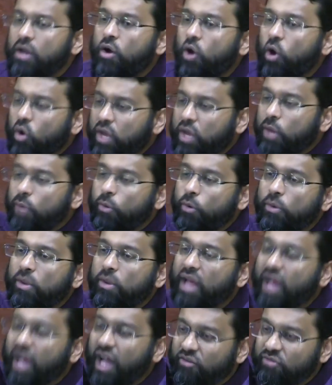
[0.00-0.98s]
Okay, we
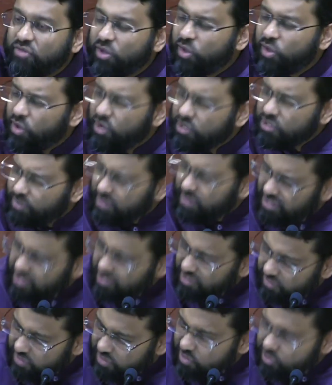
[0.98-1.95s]
will have the clause, but
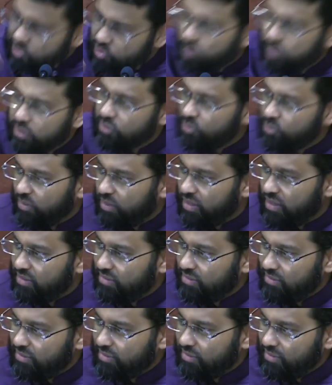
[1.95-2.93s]
give this one to me.
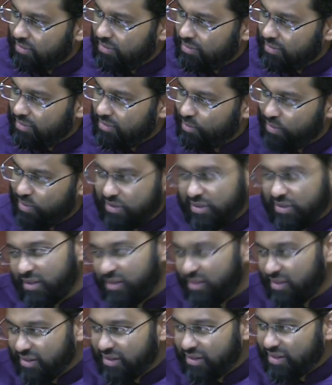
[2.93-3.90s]
But
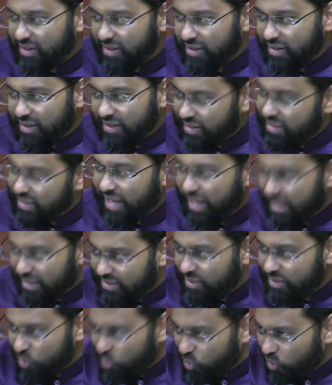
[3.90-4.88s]
see,
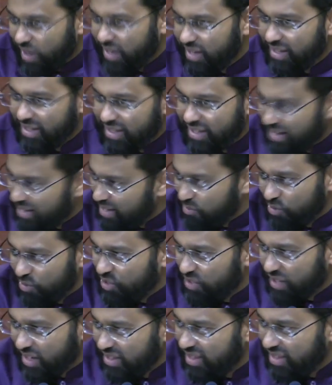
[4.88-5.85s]
that's the one that Abu
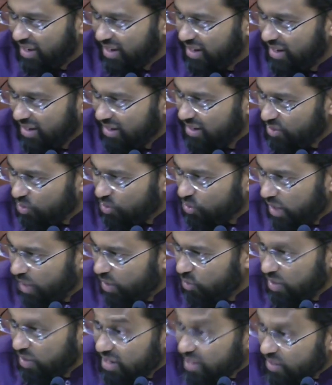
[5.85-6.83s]
Jandal
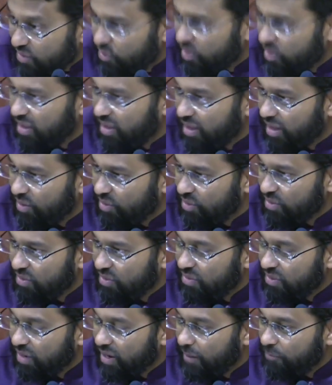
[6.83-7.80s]
Suhail would never allow,
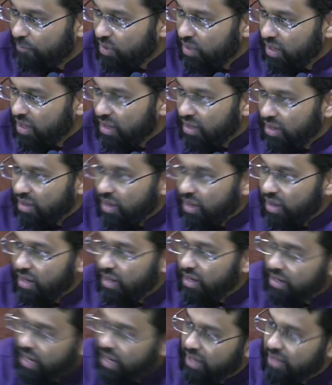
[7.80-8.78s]
right?
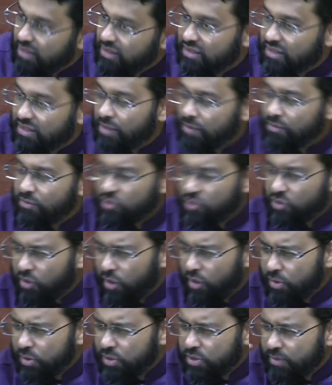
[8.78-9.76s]
And some
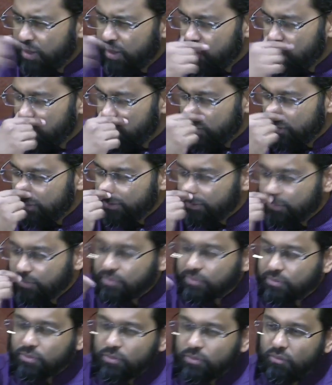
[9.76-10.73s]
scholars mention
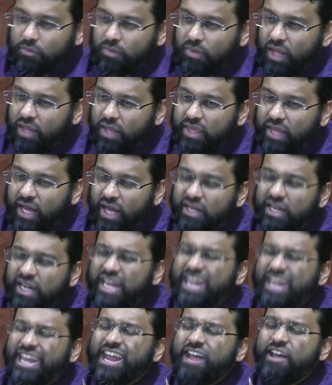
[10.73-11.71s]
that
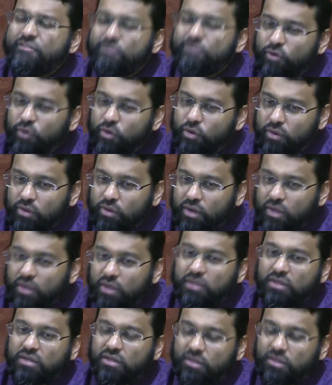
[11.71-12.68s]
never
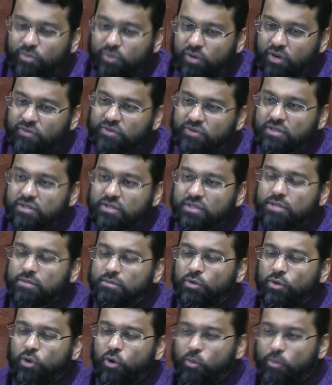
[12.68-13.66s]
did the Prophet
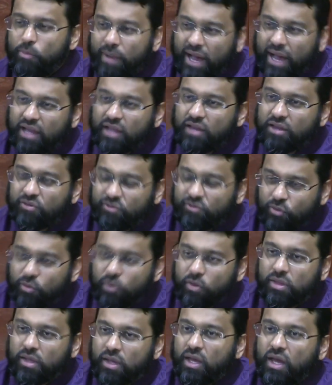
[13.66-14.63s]
go back and
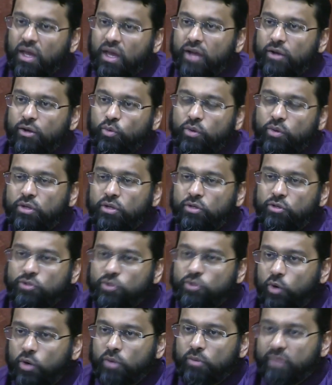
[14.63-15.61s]
forth. I don't want to use
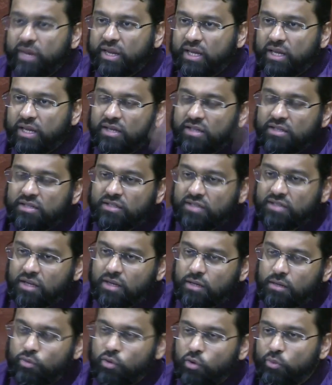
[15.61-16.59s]
the word begging because it's
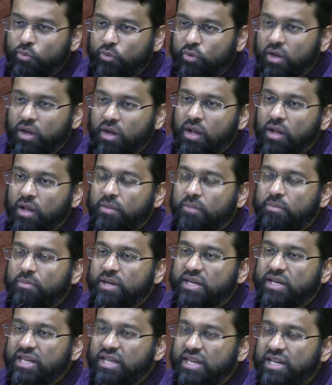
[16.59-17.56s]
not appropriate,
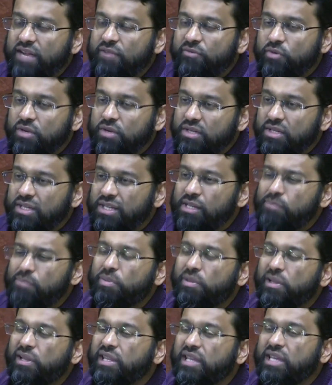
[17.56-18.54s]
but never did he
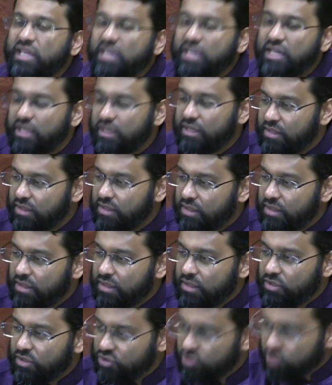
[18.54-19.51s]
plead
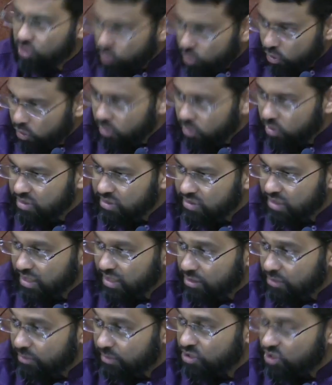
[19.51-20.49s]
so
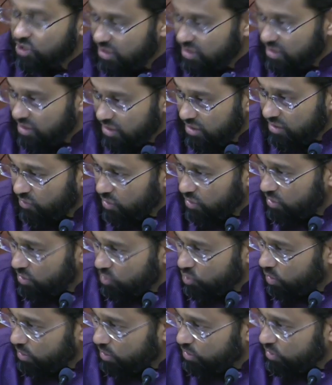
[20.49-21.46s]
earnestly as much as he did for
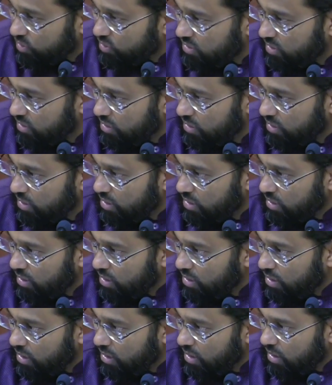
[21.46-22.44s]
this one person.
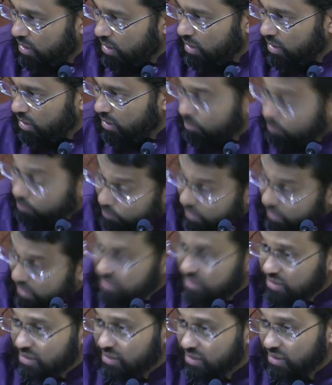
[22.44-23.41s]

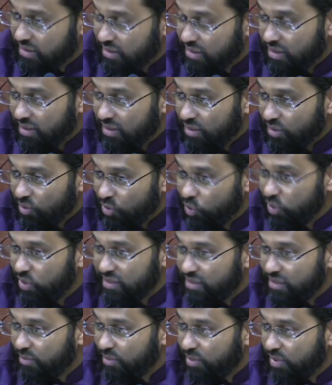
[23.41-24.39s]
But who
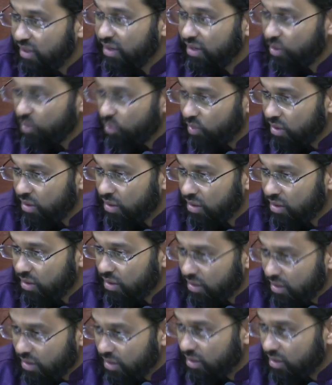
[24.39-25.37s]
is he pleading with?
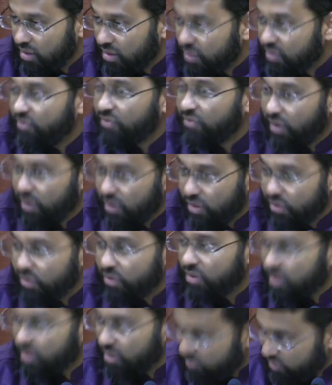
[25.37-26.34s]
The
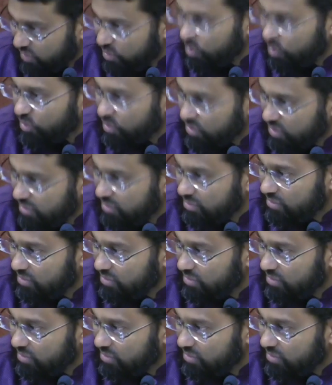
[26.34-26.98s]
father of the person.